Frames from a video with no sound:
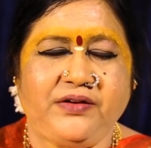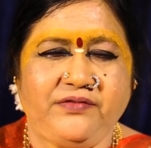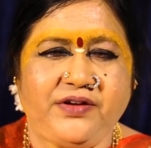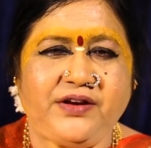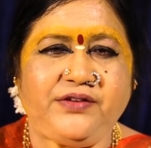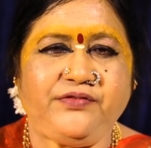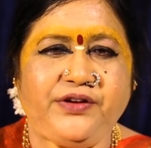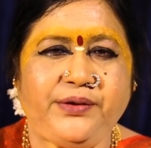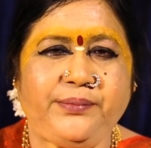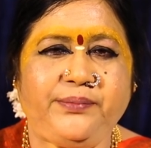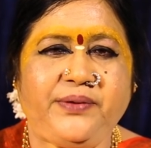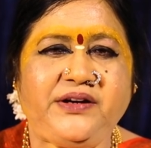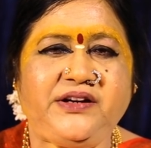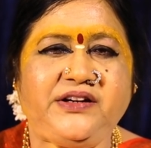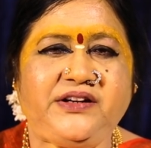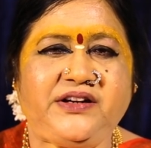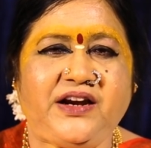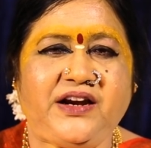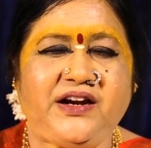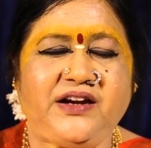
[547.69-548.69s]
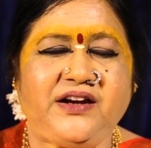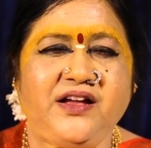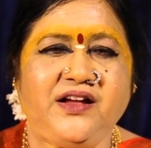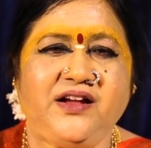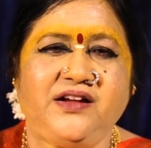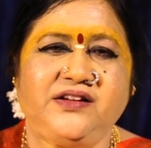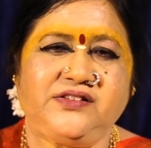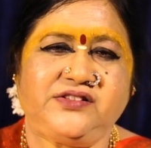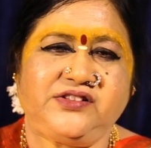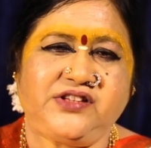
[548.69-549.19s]
When we meditate,
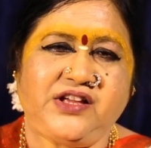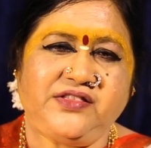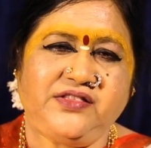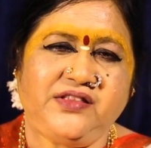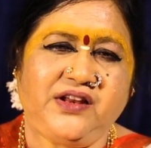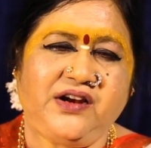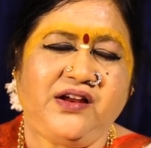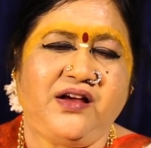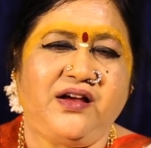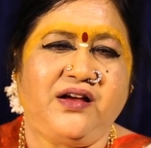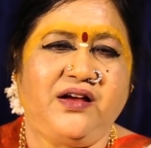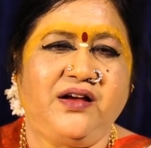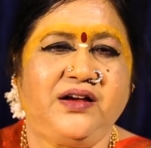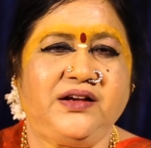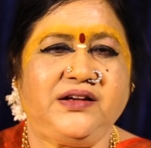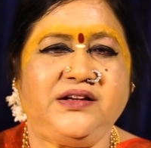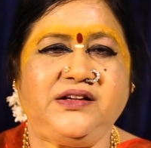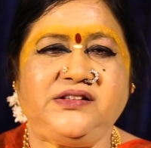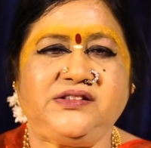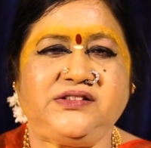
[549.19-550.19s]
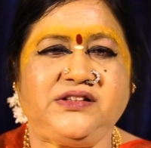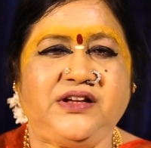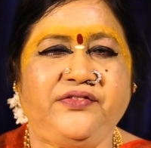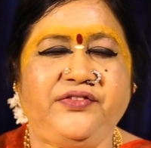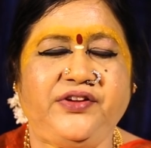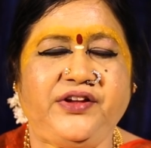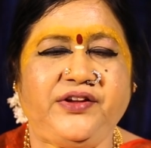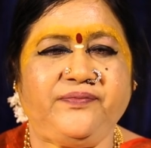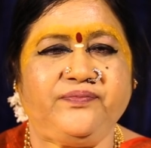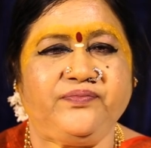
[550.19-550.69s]
Chandra is
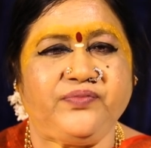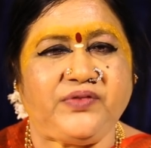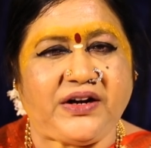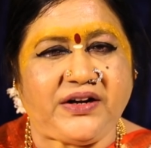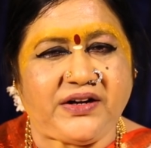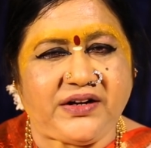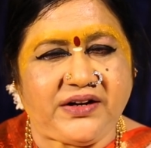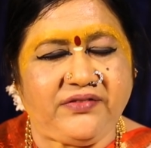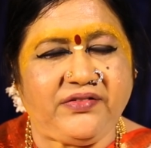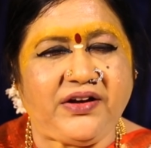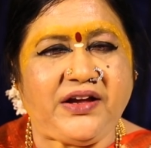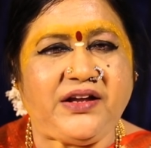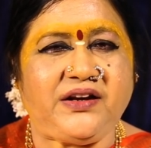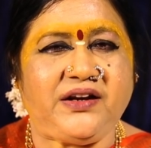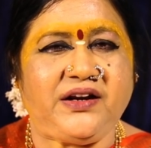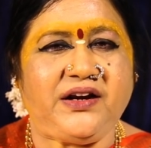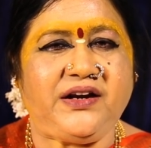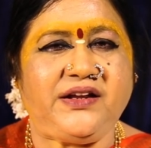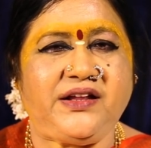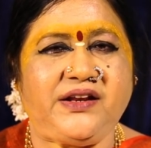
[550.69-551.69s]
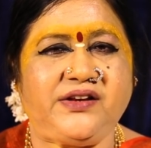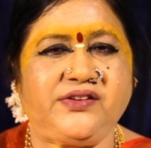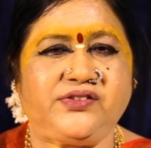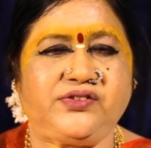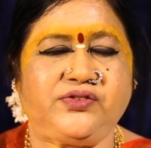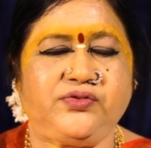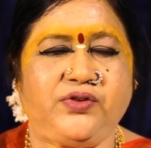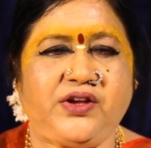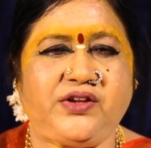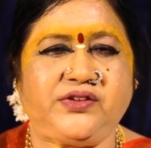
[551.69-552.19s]
giving that divine
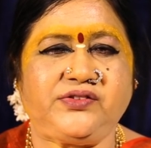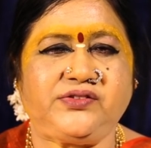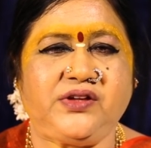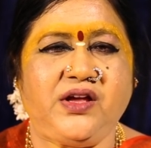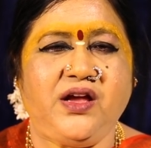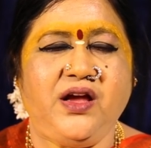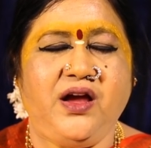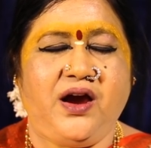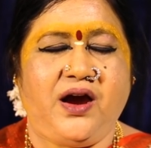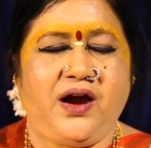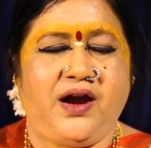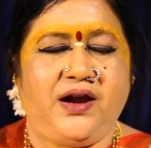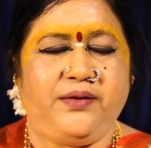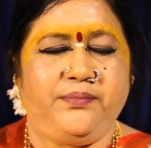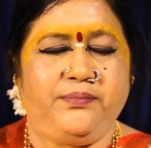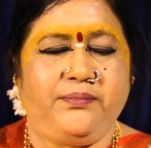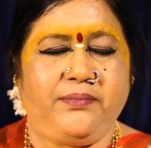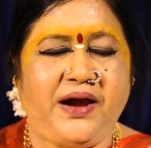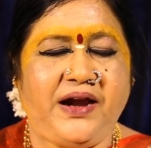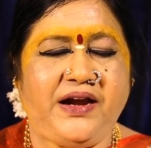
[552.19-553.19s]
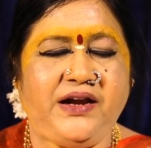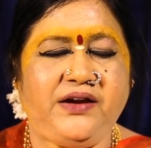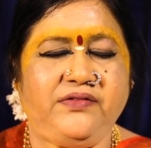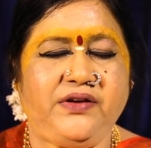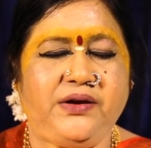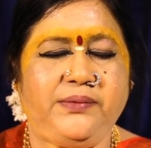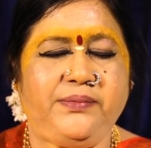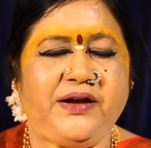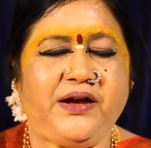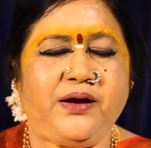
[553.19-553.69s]
radiance to us, and mind
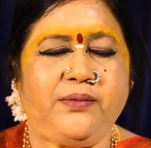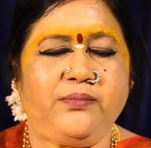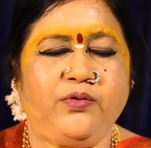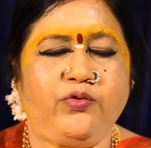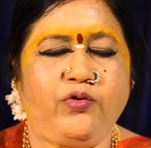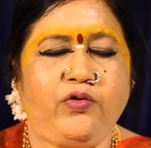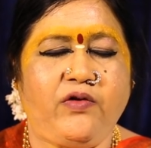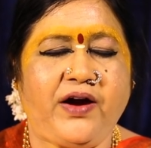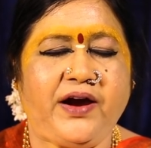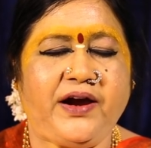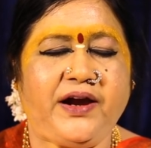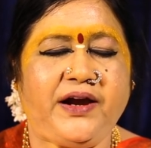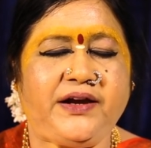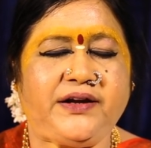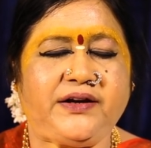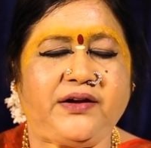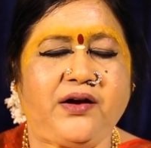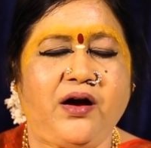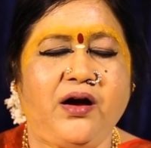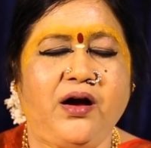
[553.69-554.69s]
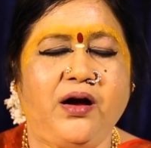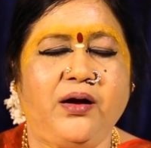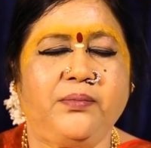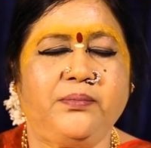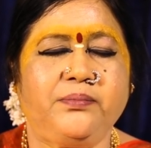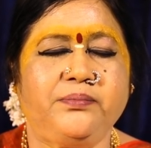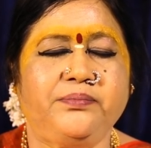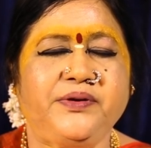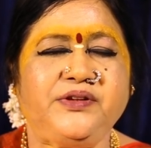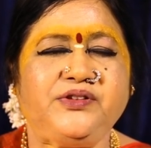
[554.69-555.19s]
will become quiet,
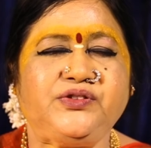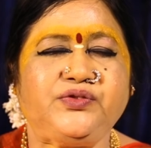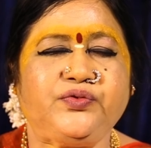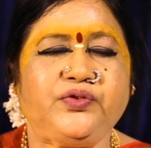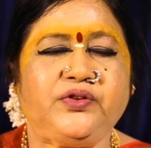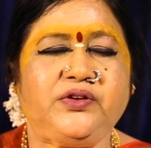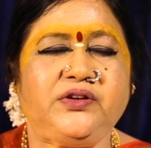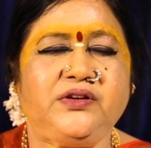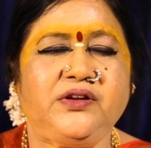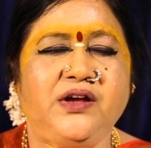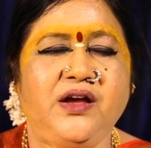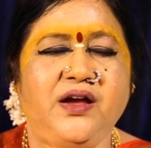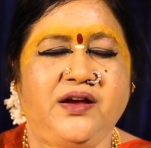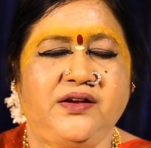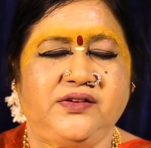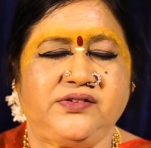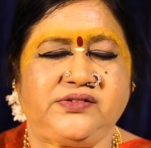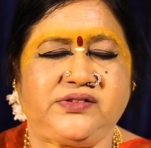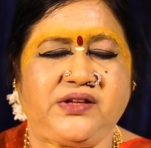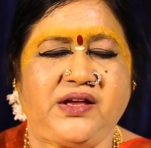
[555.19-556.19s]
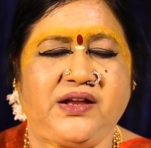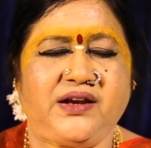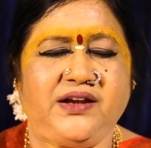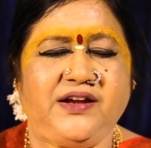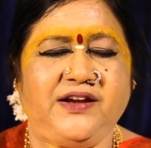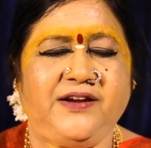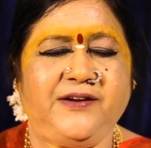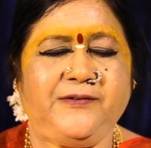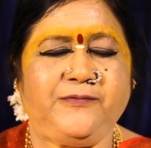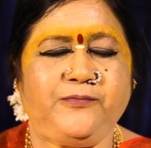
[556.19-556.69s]
calm, peaceful,
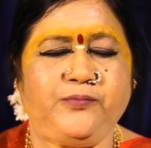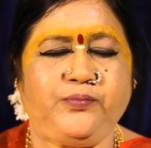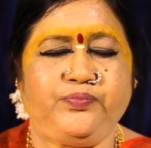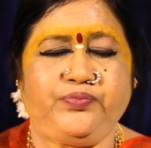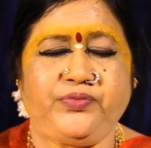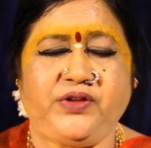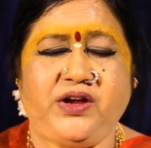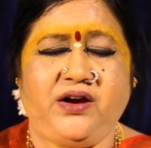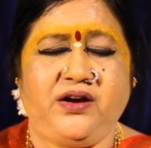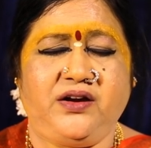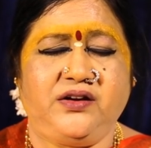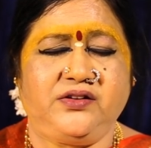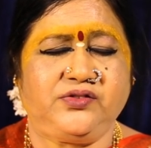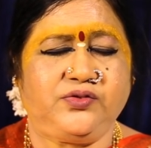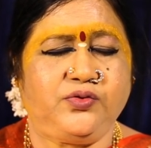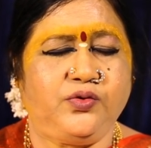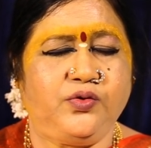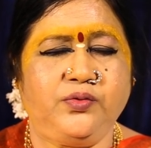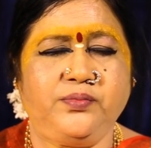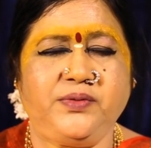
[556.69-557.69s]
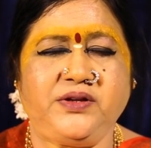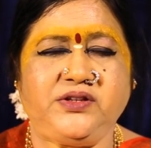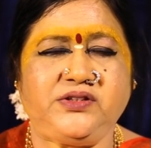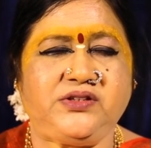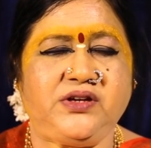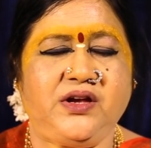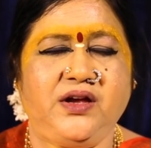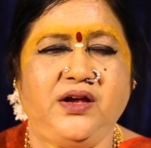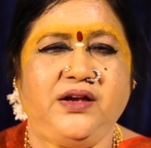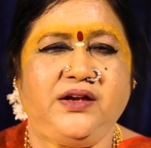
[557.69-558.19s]
serene, and so
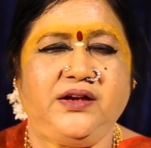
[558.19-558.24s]
much